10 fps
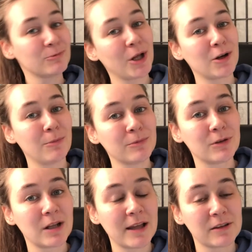Welcome
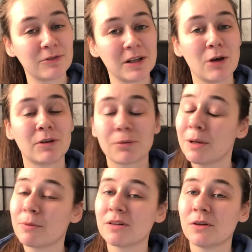to the last video of the
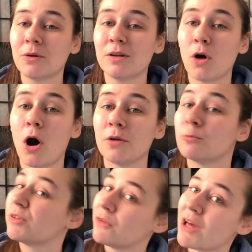3-part series
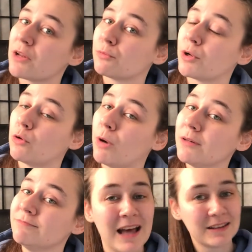on Savannah's
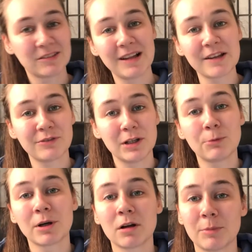101. In this last video
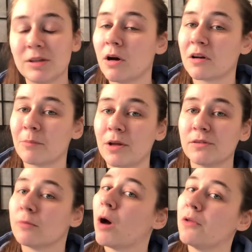we're going to be talking about
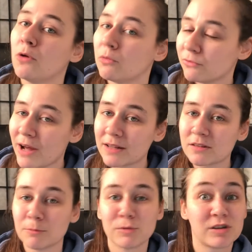some unknown
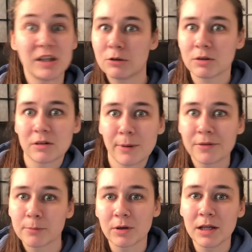facts, some secrets
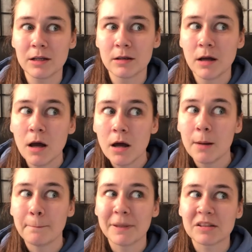about the breed,
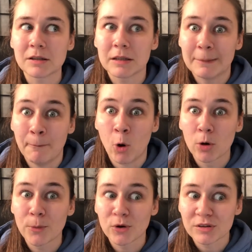basically more
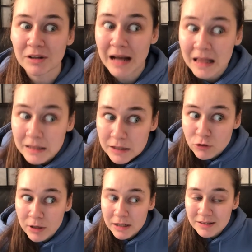personality
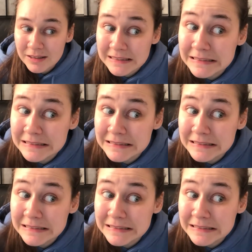traits.